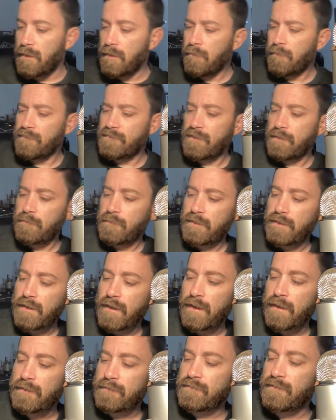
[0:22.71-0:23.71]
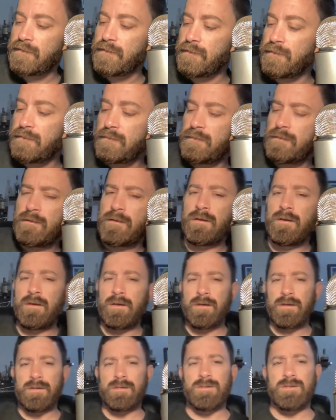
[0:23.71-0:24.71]
I always like when you guys
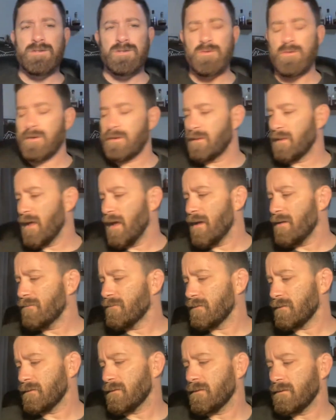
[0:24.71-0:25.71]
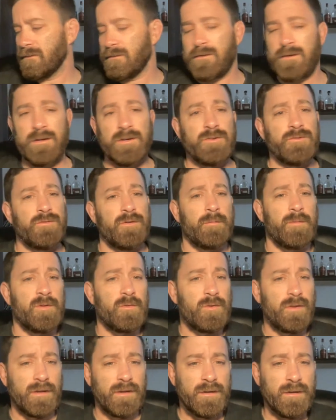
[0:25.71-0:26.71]
join live and
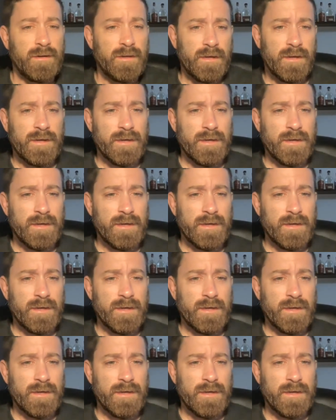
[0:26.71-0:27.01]
contribute and